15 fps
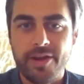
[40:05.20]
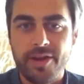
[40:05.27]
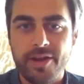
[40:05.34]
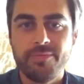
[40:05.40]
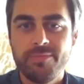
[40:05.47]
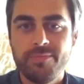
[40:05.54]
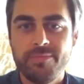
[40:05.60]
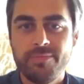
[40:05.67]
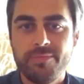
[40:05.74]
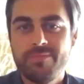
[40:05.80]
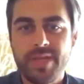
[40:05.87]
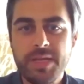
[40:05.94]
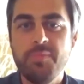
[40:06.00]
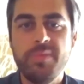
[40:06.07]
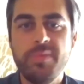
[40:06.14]
that are
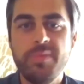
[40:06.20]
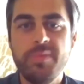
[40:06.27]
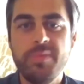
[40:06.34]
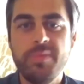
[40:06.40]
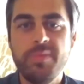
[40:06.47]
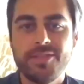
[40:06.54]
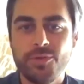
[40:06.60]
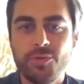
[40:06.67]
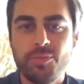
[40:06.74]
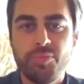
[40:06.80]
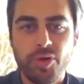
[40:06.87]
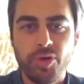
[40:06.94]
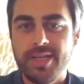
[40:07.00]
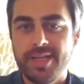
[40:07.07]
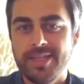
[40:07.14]
in business
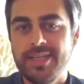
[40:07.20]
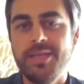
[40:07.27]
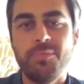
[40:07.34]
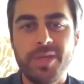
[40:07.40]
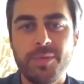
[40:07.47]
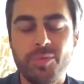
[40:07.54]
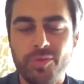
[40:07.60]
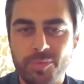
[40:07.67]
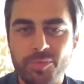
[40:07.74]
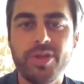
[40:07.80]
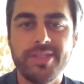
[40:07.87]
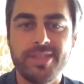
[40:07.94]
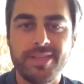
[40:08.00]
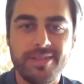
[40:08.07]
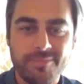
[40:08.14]
to put and keep people
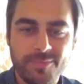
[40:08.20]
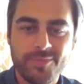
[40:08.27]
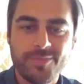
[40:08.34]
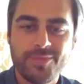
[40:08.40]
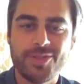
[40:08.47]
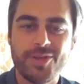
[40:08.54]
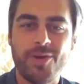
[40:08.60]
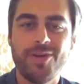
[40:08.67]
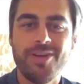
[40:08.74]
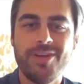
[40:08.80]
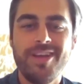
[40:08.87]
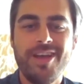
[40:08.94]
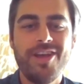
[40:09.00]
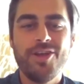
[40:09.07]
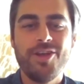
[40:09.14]
in prison. So
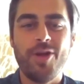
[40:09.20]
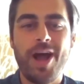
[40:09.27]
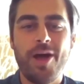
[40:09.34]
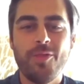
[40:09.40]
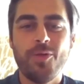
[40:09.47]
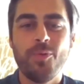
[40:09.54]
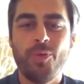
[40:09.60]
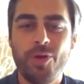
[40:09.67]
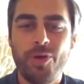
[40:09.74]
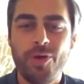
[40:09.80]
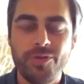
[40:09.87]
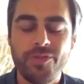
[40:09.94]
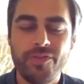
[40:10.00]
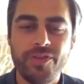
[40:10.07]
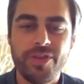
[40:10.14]
you're out in the
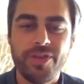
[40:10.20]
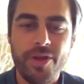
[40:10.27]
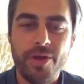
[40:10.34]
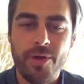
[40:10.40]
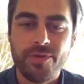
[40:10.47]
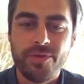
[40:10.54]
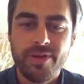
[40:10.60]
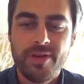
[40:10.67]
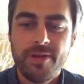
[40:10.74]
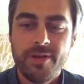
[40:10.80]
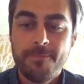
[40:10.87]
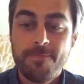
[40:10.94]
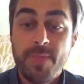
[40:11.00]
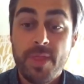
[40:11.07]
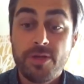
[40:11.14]
world, you know,
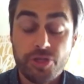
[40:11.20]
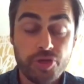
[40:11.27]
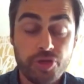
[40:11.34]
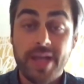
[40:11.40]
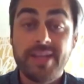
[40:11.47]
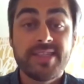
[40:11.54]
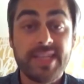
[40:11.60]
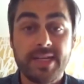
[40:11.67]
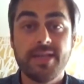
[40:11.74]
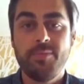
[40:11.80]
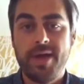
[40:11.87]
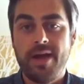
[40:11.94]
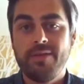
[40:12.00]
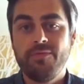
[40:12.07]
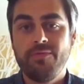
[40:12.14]

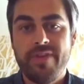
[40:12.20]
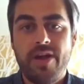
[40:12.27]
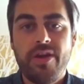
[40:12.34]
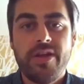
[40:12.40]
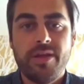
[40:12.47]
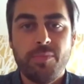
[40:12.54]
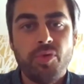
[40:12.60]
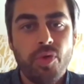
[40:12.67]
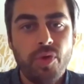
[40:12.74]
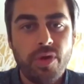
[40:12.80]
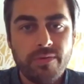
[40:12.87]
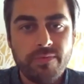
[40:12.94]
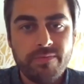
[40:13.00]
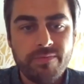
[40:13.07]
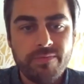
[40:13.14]
stressing about very
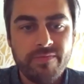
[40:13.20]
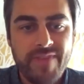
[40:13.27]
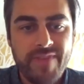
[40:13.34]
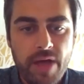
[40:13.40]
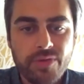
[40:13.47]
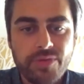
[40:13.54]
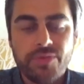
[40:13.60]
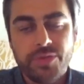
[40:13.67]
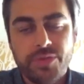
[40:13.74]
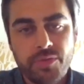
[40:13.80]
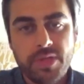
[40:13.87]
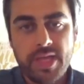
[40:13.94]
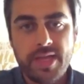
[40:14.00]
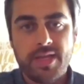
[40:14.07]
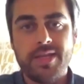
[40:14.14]
important
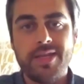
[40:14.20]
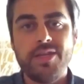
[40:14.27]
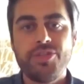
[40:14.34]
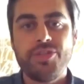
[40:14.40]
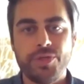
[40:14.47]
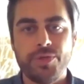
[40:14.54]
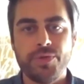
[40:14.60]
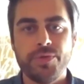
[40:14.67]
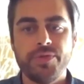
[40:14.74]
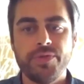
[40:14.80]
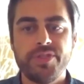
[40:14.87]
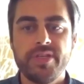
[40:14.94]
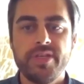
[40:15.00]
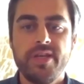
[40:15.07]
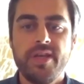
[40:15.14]
values-related
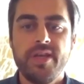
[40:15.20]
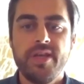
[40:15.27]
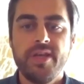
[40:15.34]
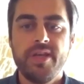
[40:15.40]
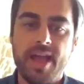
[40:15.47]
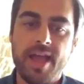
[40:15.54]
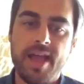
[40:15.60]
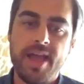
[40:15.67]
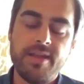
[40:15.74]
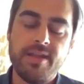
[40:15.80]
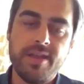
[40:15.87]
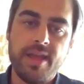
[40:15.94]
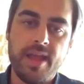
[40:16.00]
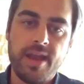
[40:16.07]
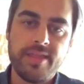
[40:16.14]
issues.
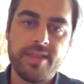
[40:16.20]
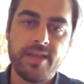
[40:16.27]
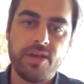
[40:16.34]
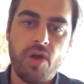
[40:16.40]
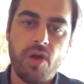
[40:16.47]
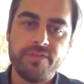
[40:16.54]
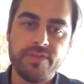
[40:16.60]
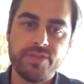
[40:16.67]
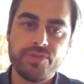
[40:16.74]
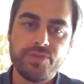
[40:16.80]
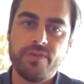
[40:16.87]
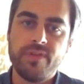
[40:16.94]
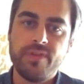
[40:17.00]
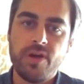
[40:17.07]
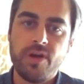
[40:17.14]
And, and I think often
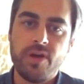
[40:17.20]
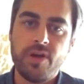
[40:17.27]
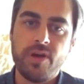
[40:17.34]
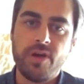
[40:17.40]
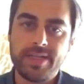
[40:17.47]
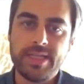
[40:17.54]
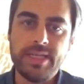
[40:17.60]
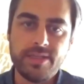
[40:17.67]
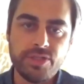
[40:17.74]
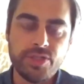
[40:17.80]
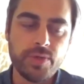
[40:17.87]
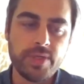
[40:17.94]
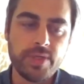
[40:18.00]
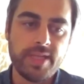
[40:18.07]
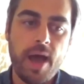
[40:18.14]
sort of unwittingly
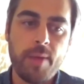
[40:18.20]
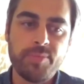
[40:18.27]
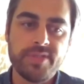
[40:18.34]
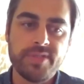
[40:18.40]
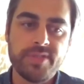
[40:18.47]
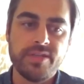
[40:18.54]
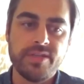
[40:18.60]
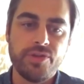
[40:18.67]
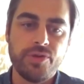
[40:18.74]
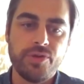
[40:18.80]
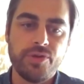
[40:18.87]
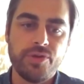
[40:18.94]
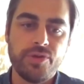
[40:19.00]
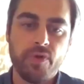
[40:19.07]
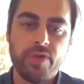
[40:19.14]
doing the opposite in
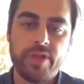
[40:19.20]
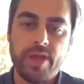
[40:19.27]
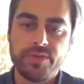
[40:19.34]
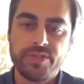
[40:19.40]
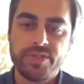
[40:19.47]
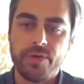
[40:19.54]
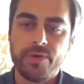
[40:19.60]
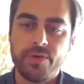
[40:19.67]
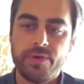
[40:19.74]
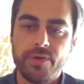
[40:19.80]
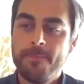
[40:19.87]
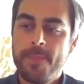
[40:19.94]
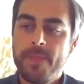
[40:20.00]
your portfolio. So